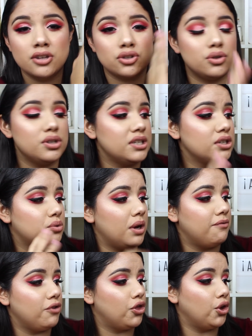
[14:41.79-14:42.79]
So this is
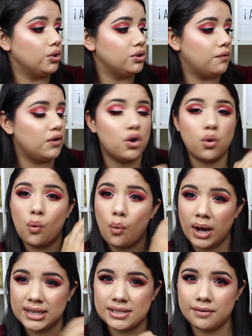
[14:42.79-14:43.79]
great for those of you who
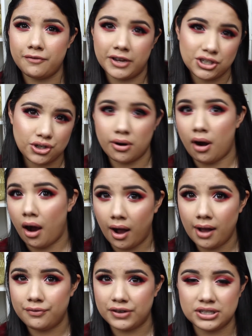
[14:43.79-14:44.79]
want to venture
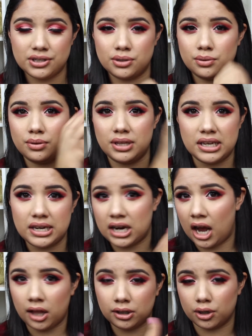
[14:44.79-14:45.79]
off into the
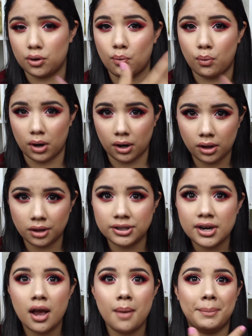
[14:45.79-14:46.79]
color world,
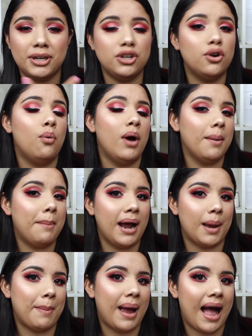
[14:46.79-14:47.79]
but you don't want to
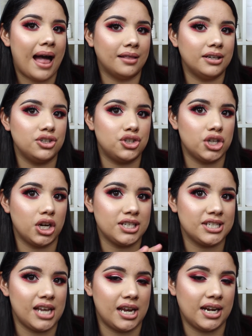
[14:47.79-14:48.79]
buy a palette
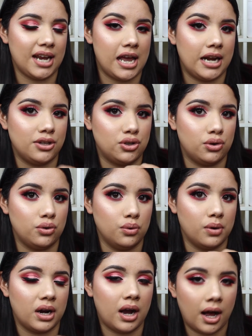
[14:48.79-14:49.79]
just dedicated
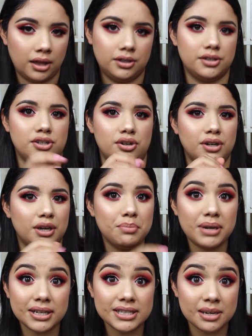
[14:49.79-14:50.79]
to colors. You know, it can
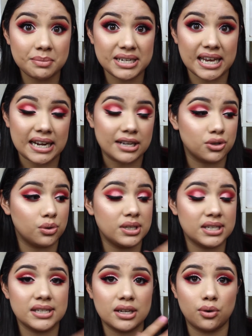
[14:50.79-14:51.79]
be intimidating. So
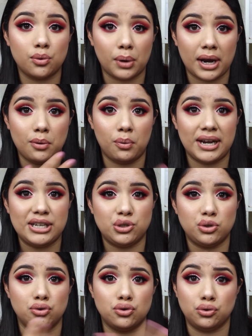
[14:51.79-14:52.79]
this is a great way
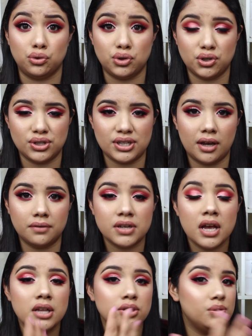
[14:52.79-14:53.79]
to introduce yourselves
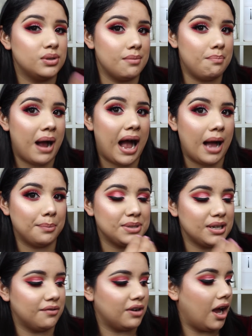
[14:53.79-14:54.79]
to some
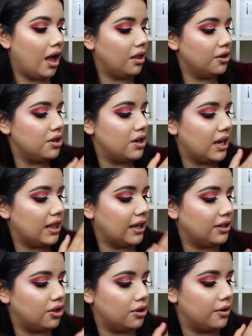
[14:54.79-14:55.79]
pops of color. You got
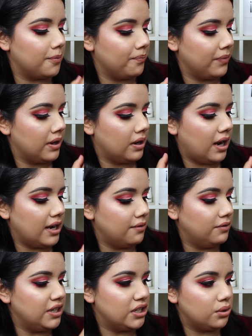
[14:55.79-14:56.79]
like your kind
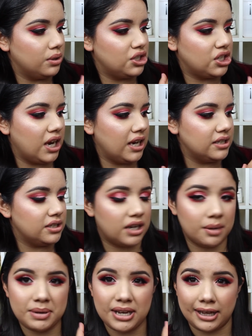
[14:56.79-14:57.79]
of these 3 shades. You
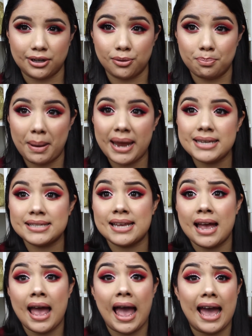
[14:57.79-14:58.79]
can be like your base,
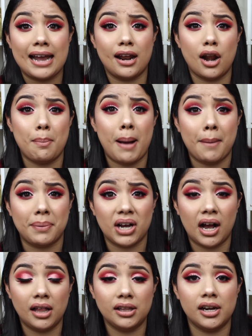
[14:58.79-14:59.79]
add on a pop of
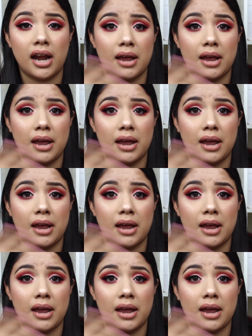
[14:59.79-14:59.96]
color,